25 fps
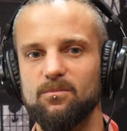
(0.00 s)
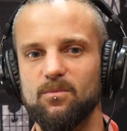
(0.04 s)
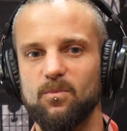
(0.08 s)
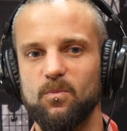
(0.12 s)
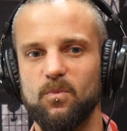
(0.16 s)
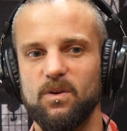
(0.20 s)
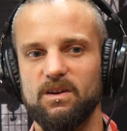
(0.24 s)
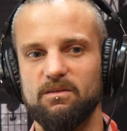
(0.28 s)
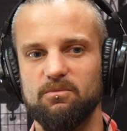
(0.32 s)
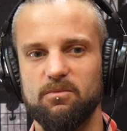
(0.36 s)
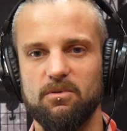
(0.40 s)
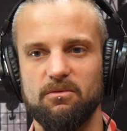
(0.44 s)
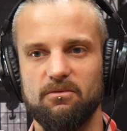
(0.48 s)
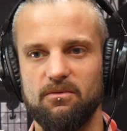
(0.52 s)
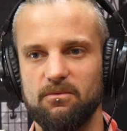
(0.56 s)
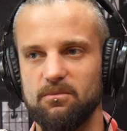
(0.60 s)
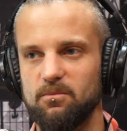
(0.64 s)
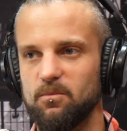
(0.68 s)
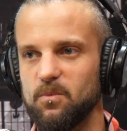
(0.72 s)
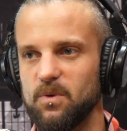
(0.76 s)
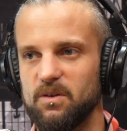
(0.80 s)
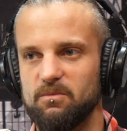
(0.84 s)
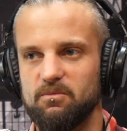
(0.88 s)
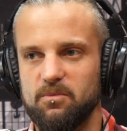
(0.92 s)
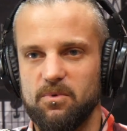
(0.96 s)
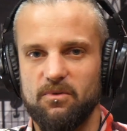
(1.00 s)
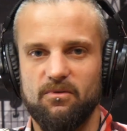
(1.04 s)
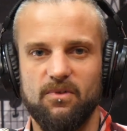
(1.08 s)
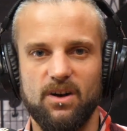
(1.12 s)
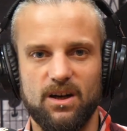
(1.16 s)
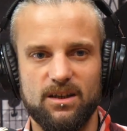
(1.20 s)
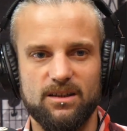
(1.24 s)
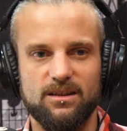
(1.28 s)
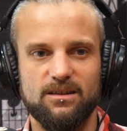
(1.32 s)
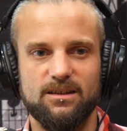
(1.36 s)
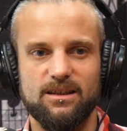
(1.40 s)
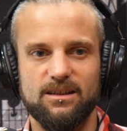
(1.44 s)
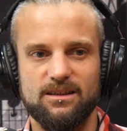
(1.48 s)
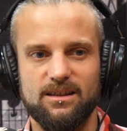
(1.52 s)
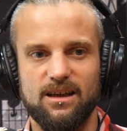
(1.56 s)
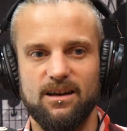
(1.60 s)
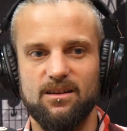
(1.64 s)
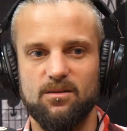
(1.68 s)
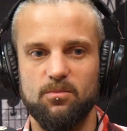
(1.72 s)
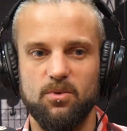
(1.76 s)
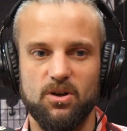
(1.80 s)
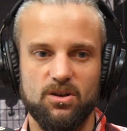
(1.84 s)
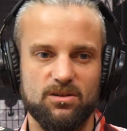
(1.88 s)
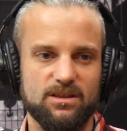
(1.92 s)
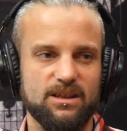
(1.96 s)
We've provided this out of the
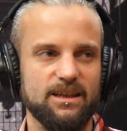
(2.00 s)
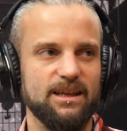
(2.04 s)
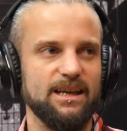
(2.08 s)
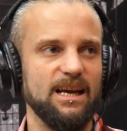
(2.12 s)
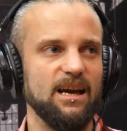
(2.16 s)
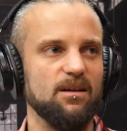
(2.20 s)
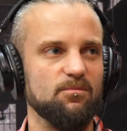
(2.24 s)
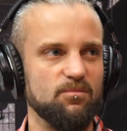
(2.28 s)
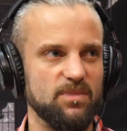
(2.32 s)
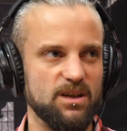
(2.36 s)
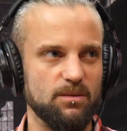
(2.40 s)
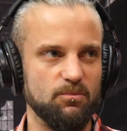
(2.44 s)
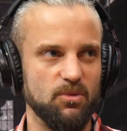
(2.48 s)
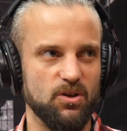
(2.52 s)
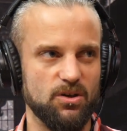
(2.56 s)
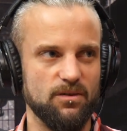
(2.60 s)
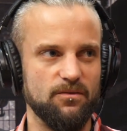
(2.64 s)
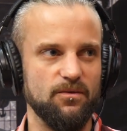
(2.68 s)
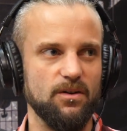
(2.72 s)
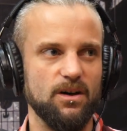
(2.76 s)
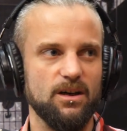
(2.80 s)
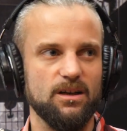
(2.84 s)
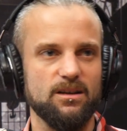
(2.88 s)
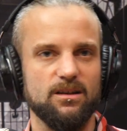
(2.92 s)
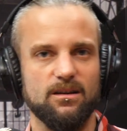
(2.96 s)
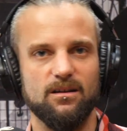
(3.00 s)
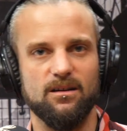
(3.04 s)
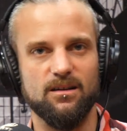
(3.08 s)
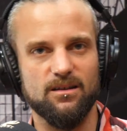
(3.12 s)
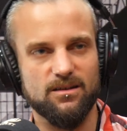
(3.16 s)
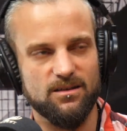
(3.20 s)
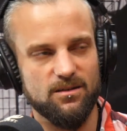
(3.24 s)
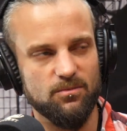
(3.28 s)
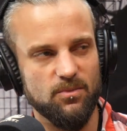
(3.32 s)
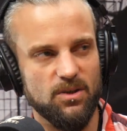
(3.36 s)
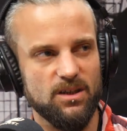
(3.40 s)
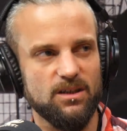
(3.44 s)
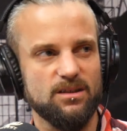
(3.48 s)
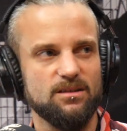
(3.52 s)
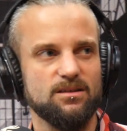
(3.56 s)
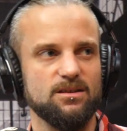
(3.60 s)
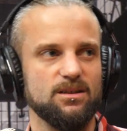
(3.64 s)
box. It can be modified and customized.